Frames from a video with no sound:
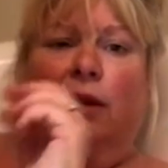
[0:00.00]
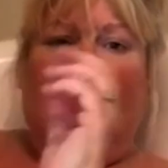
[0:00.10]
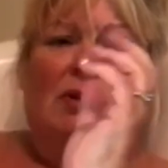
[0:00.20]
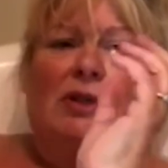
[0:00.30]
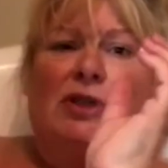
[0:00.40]

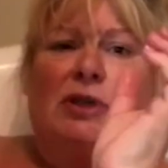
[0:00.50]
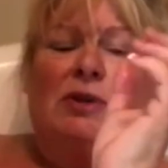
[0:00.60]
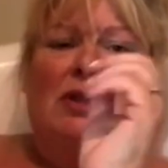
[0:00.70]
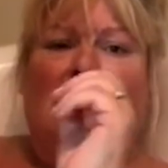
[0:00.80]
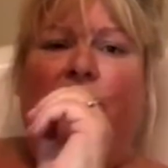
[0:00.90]
but do
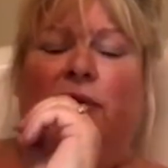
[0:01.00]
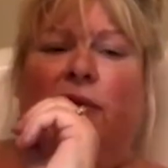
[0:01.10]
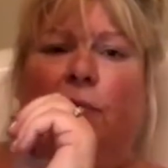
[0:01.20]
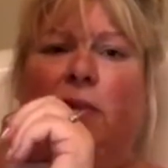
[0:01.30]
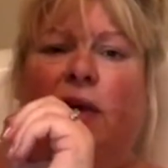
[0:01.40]
something
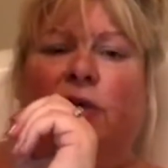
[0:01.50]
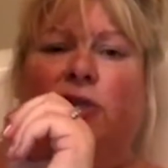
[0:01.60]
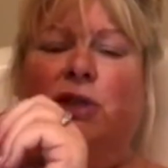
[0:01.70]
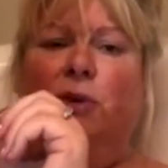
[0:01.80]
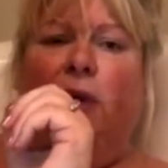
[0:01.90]
that
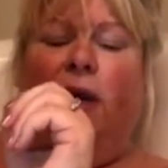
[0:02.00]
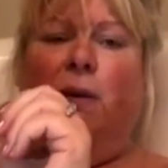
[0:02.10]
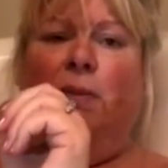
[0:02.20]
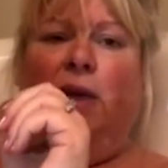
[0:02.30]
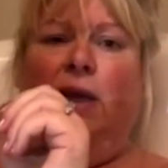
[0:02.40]
makes you
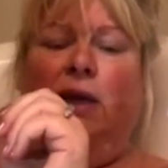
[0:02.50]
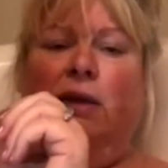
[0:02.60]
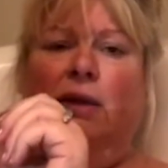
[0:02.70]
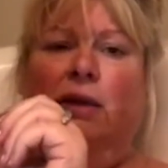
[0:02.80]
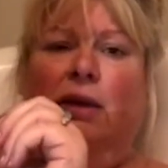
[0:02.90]
happy.
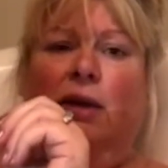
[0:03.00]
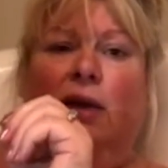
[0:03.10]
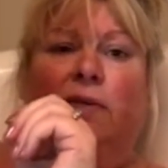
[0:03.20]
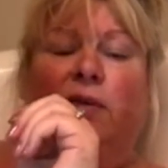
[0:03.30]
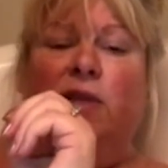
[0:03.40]

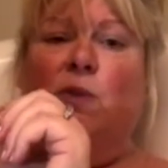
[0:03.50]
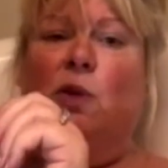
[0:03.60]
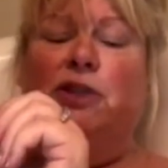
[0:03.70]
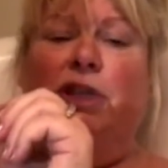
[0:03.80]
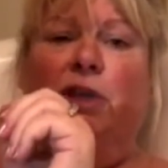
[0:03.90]
If it's
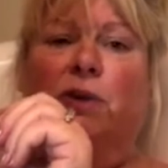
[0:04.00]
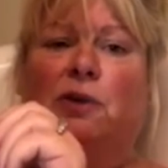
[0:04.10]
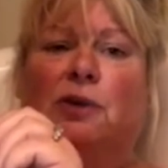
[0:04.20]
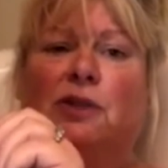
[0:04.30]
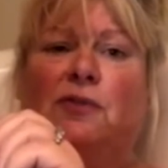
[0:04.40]
washing
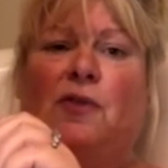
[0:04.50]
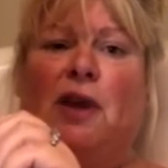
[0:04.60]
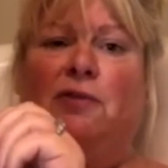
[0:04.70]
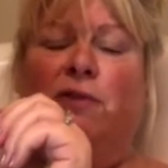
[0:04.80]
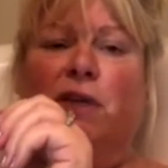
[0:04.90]
your
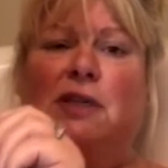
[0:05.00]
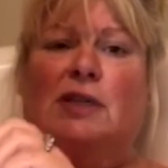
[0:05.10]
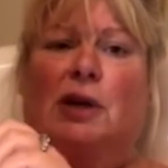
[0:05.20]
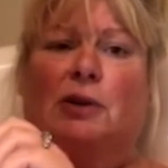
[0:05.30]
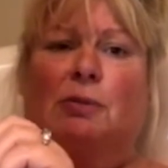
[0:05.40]
favourite
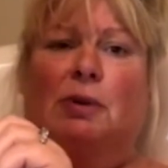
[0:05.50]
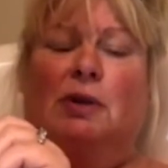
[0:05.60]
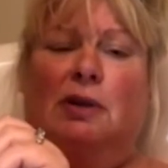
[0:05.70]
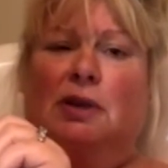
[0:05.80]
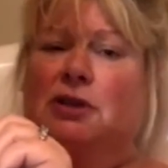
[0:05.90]
soap,
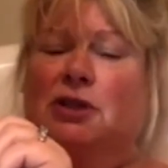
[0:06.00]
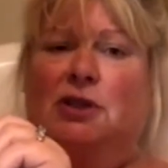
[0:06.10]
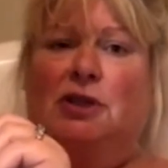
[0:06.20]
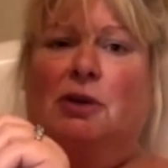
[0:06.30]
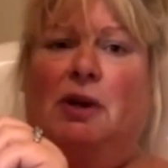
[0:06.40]

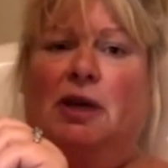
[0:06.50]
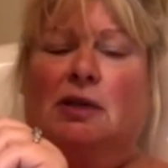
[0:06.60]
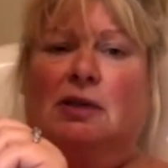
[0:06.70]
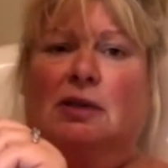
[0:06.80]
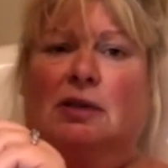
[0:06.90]
just do
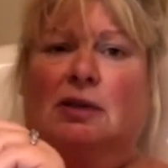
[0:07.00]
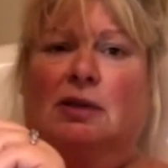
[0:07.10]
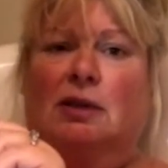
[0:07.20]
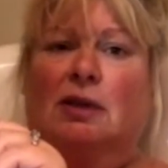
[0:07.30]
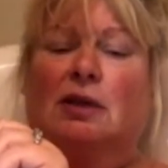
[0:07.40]
it.
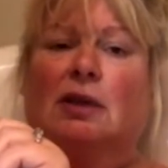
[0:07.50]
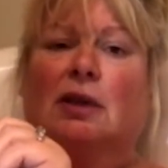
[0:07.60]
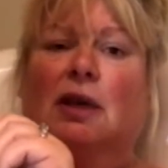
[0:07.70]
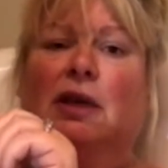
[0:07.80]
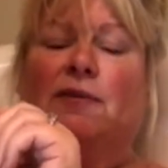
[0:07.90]

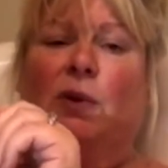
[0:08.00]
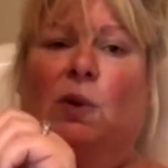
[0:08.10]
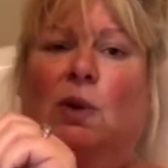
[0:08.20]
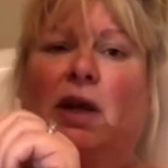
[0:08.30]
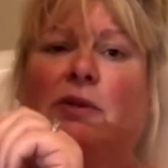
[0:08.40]
And if
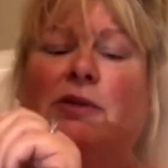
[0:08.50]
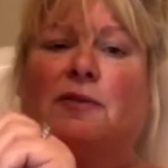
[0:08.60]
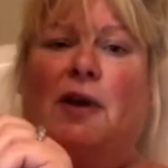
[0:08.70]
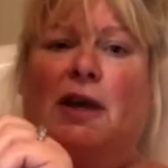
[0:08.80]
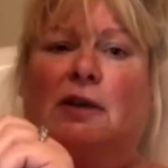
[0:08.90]
all else
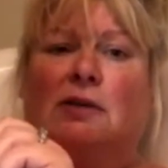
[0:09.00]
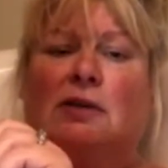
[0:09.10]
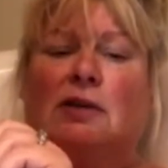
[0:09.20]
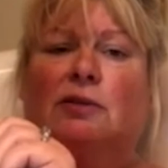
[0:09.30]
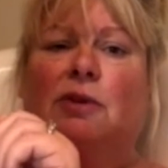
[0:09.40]

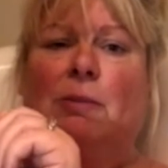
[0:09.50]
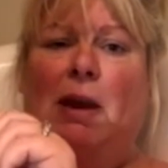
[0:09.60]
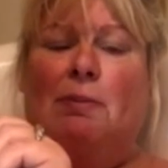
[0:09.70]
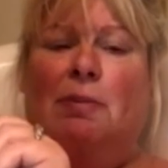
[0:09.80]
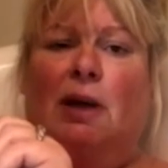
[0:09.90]
fails,
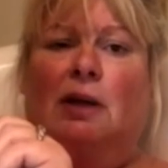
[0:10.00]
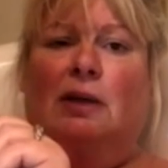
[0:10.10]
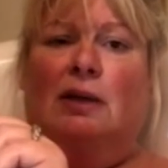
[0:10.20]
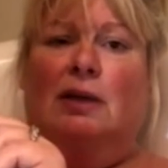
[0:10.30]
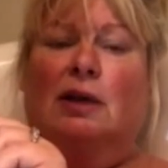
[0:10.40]
remember,
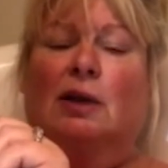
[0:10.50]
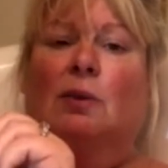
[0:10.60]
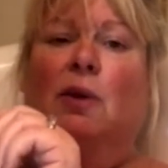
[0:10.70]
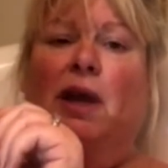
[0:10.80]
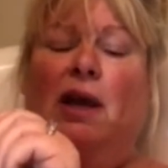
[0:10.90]

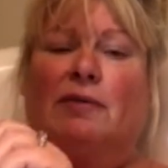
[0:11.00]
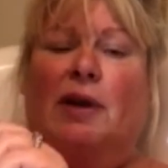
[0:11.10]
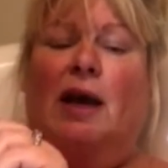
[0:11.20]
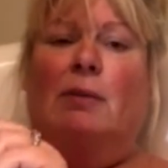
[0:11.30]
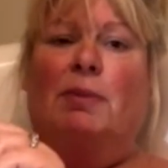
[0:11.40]
whatever
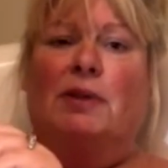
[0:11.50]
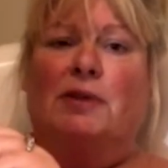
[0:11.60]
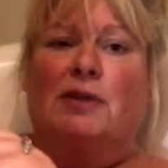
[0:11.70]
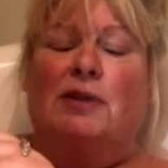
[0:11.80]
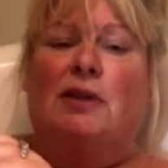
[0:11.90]

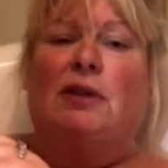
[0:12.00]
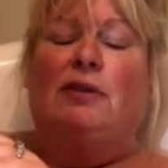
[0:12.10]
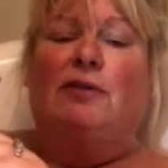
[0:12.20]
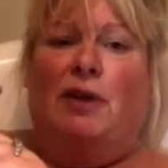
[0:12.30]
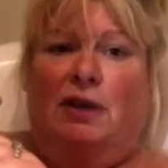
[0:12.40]
happens,
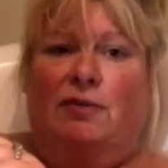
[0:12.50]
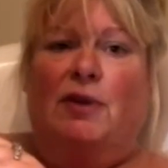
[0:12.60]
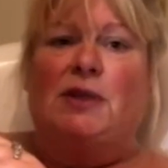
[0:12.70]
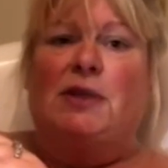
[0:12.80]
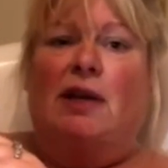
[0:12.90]
forgive
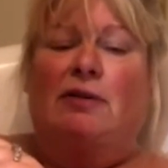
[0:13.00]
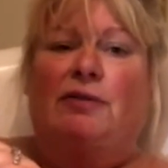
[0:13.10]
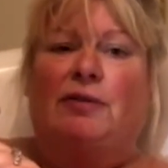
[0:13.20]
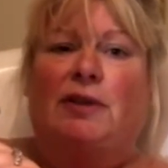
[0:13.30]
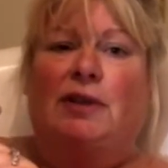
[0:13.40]

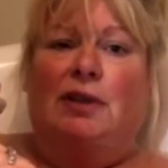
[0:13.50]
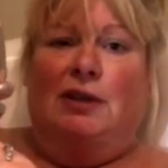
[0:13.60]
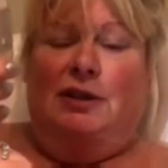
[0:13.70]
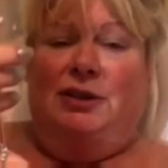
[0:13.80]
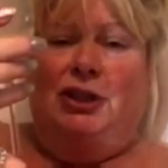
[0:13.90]
yourself.
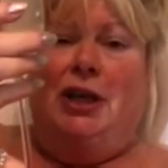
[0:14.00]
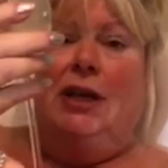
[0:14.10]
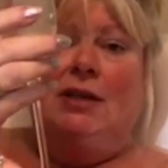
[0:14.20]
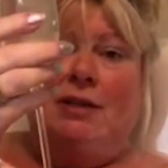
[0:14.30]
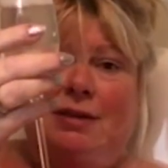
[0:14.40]

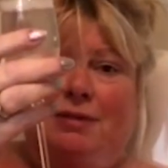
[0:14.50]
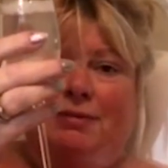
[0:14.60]
Cheers.